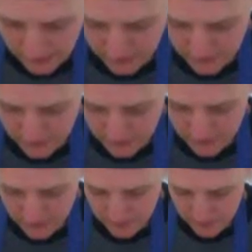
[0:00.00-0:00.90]

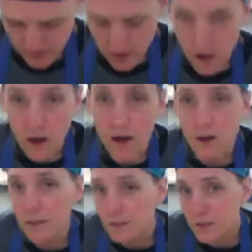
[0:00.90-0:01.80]
and
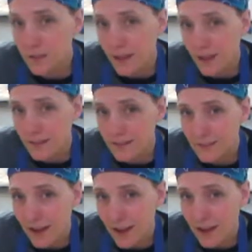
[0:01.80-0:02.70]
onto the
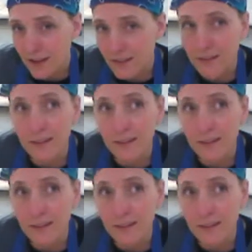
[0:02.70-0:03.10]
inside.